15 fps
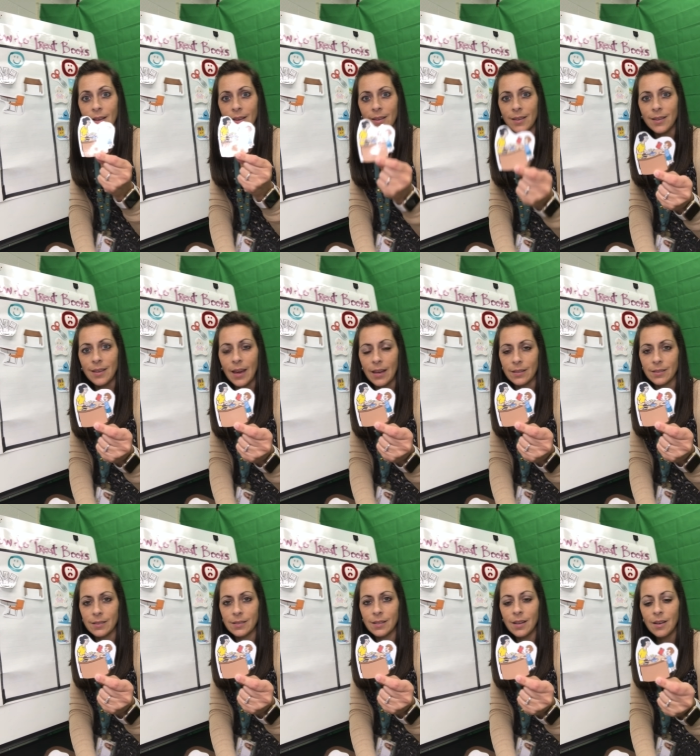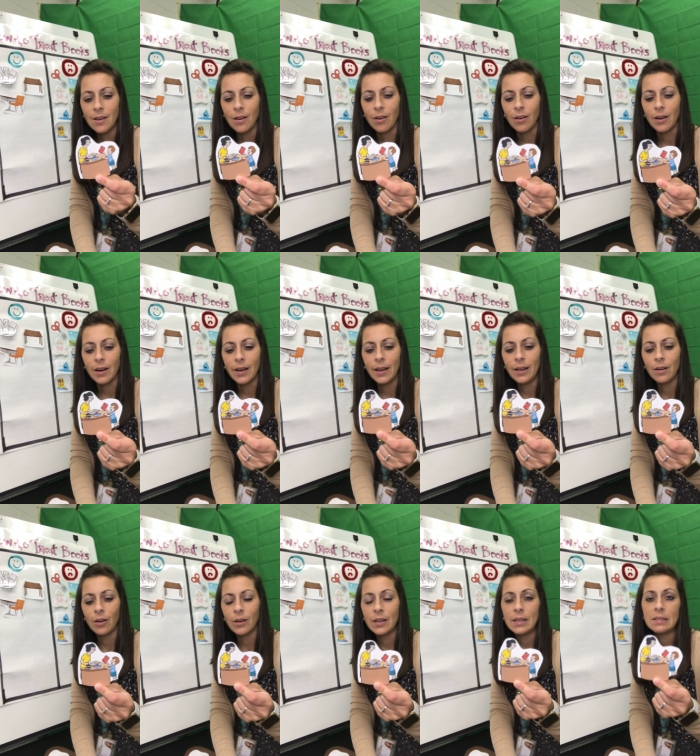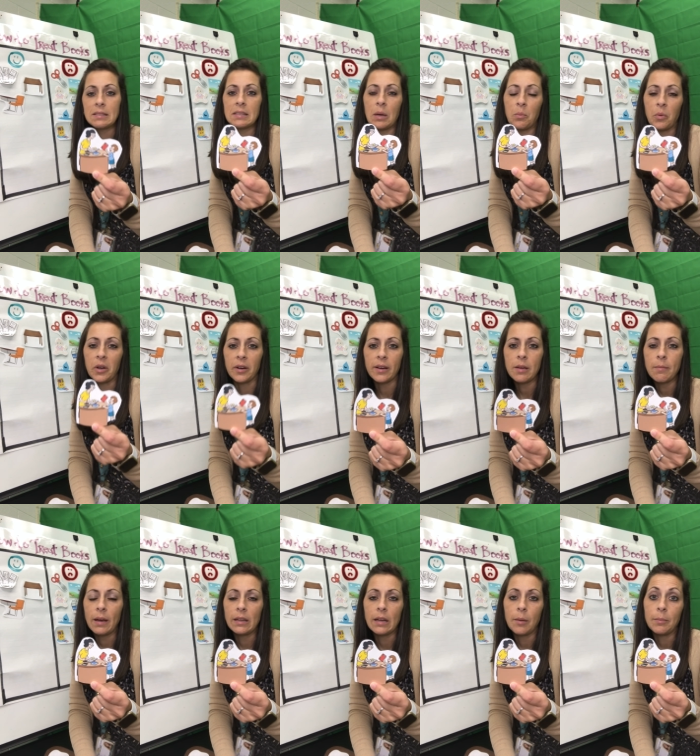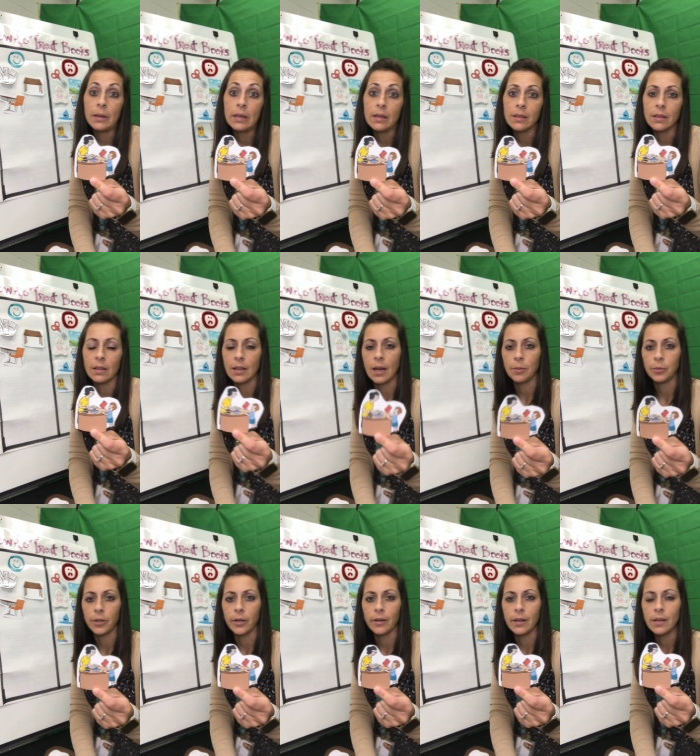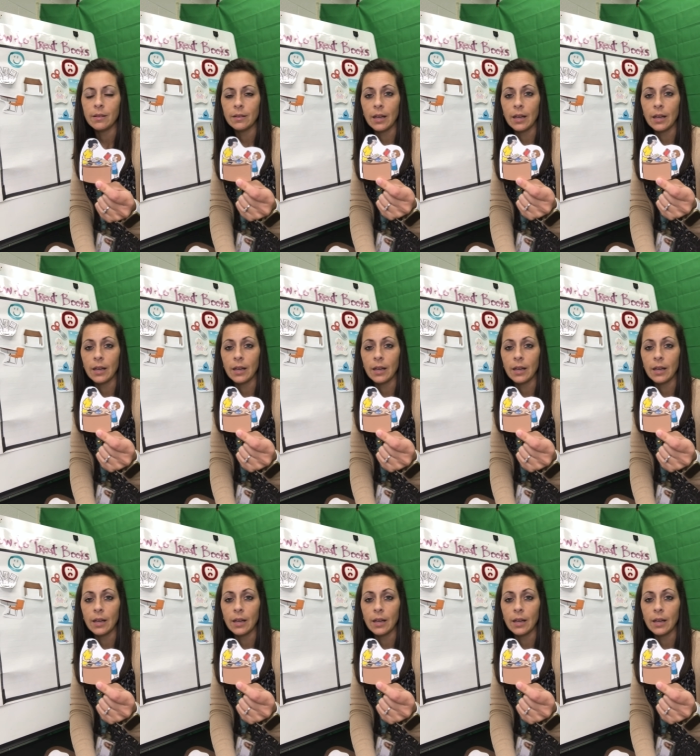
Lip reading: Yes. All right, or he's somewhere. He might not be in the library.